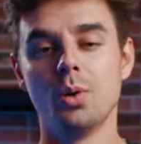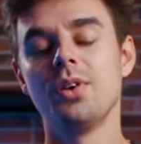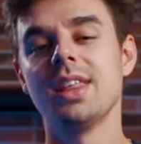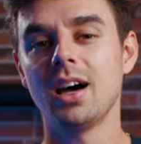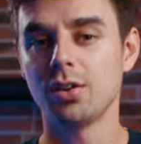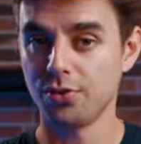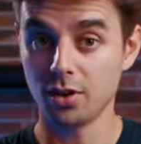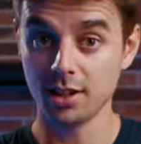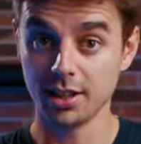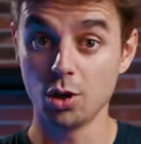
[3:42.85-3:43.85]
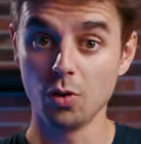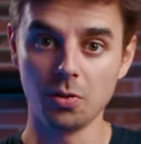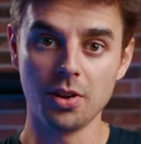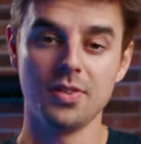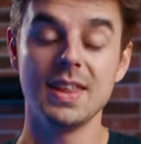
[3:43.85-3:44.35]
without falling
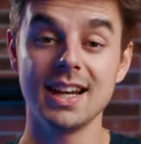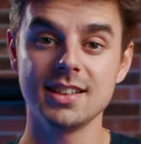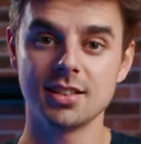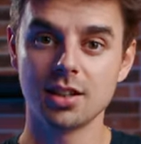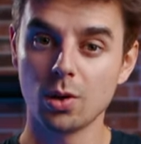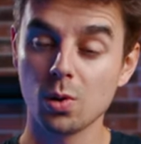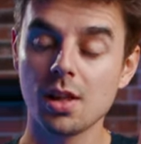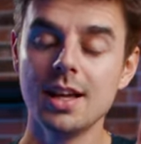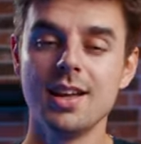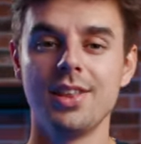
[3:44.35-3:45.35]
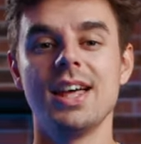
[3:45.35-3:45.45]
over. That is the goal.